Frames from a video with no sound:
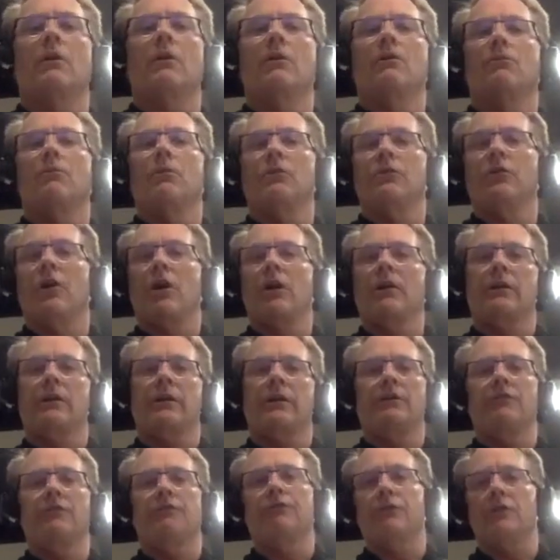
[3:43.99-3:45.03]
will not let
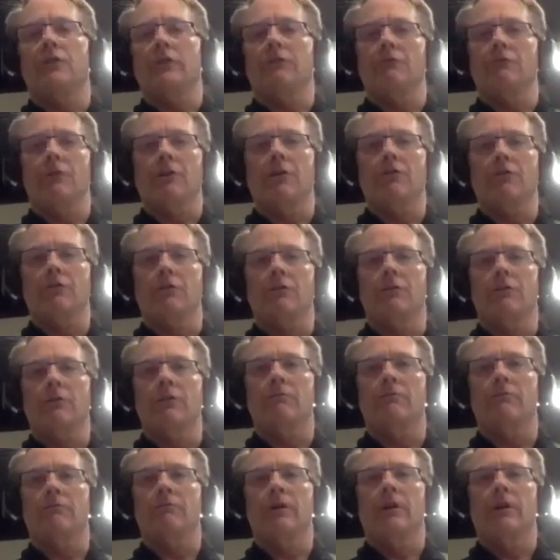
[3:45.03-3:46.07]
you fully recruit
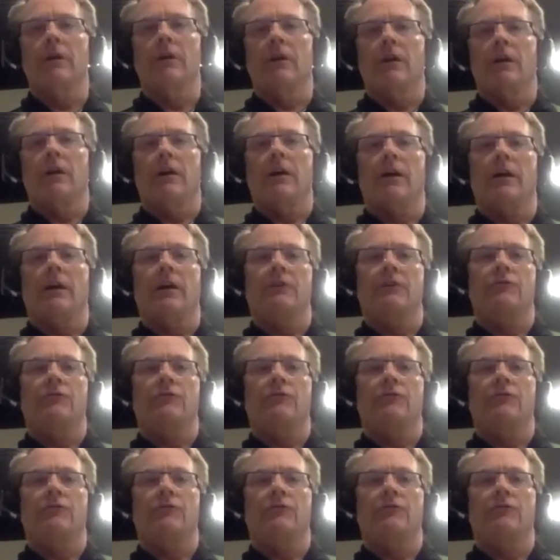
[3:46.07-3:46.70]
them.